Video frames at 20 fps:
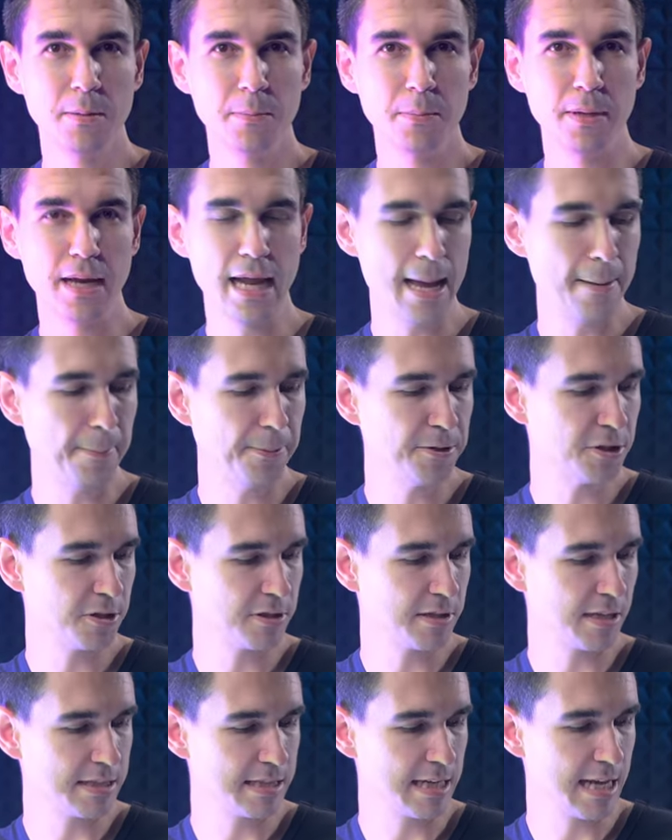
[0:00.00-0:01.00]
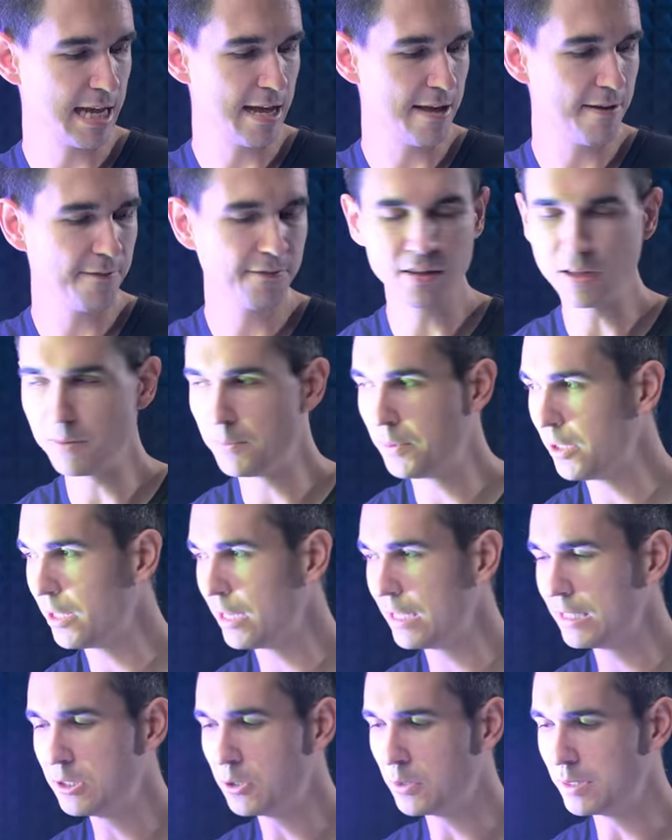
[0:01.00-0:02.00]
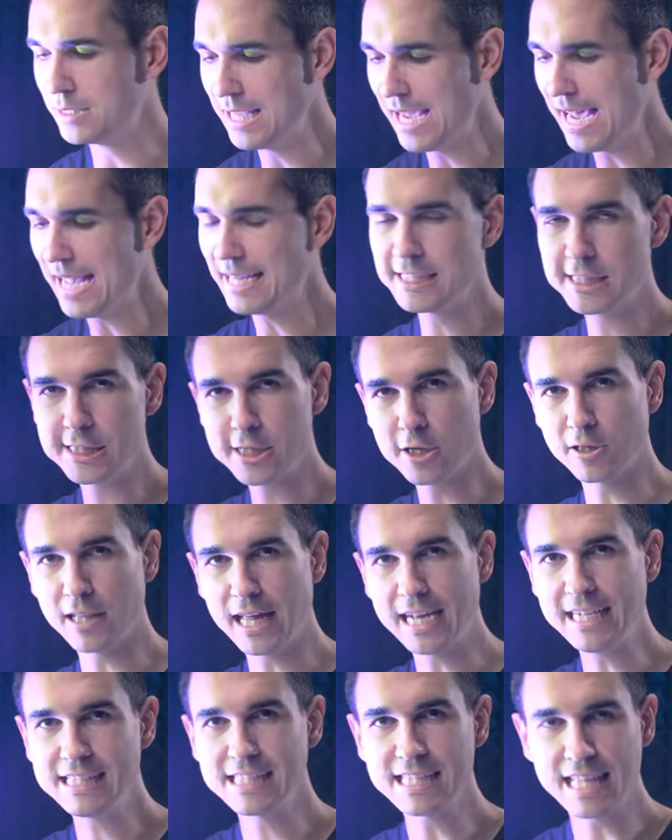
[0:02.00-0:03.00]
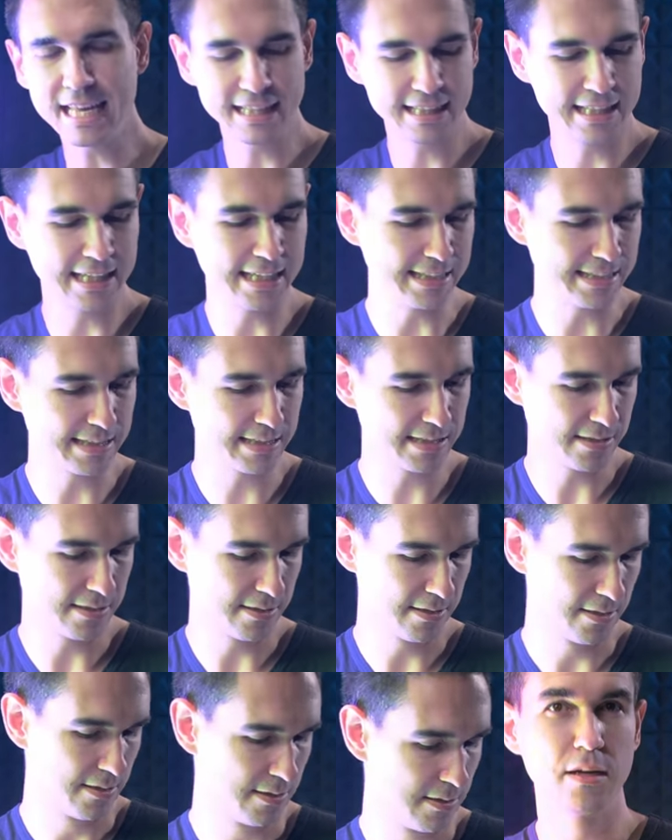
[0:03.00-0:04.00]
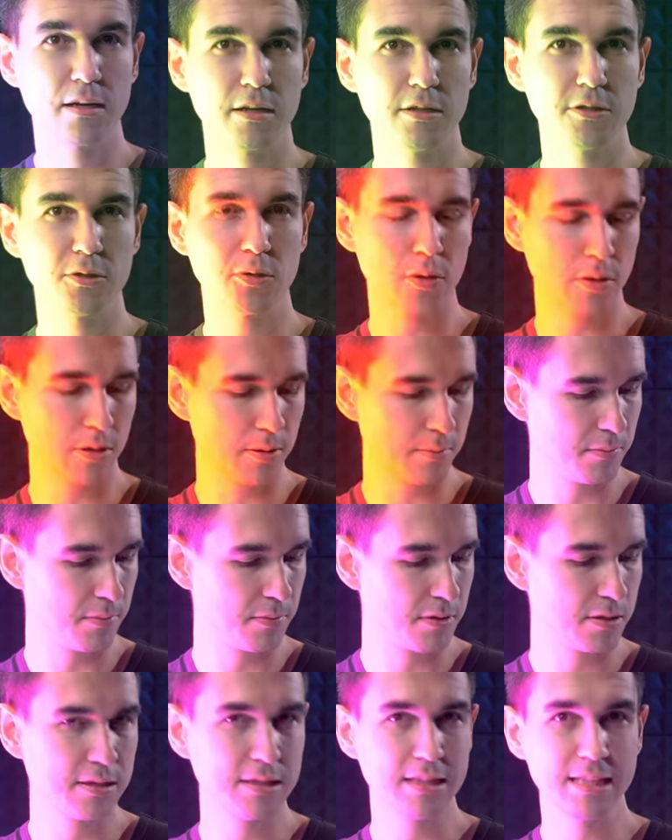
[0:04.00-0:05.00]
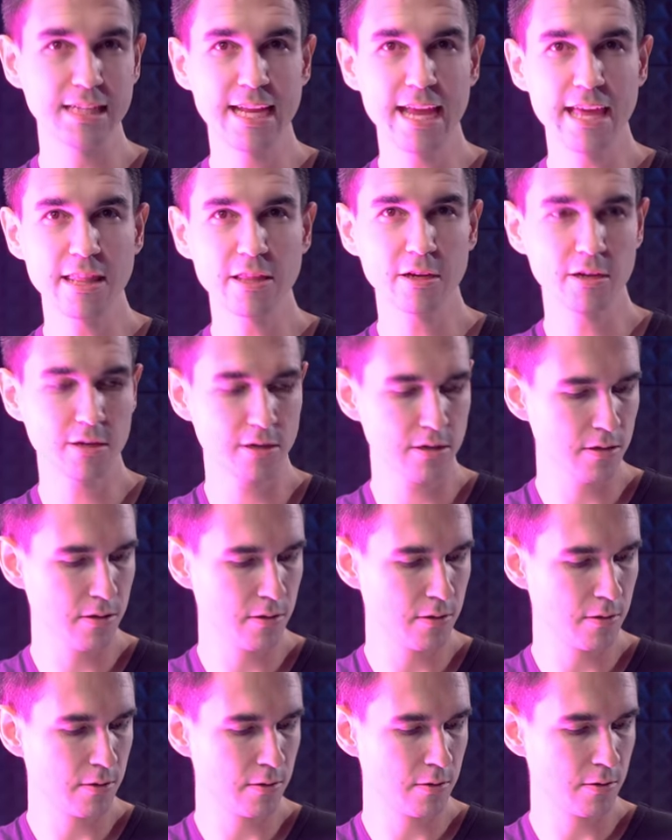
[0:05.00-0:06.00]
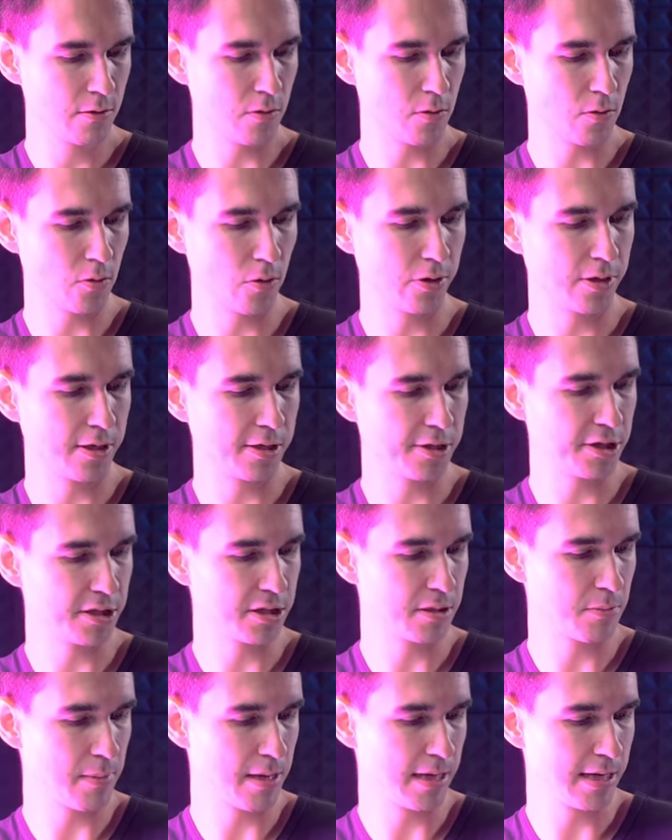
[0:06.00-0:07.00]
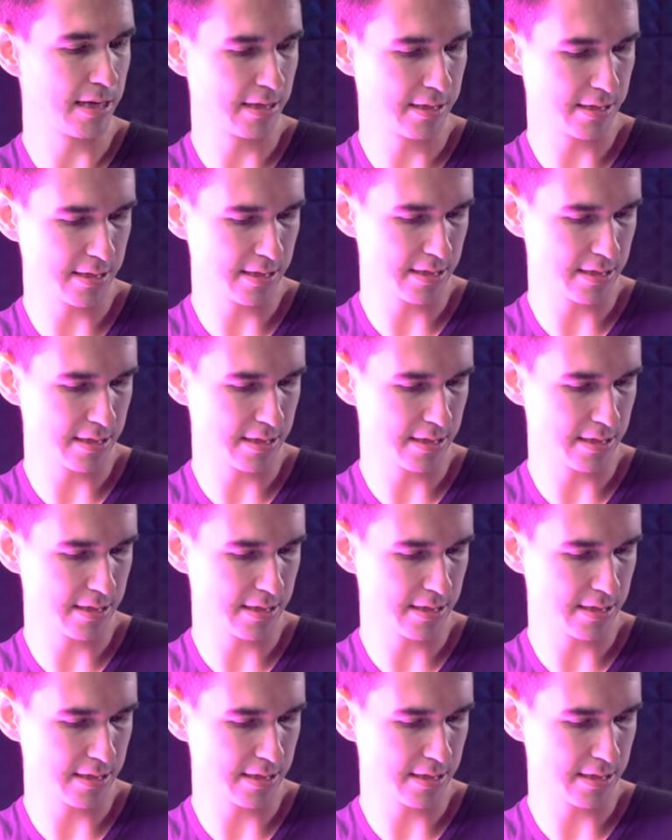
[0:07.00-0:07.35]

But Aputure doesn't have the ability to attach their lights like this. Control them together, or you can just make it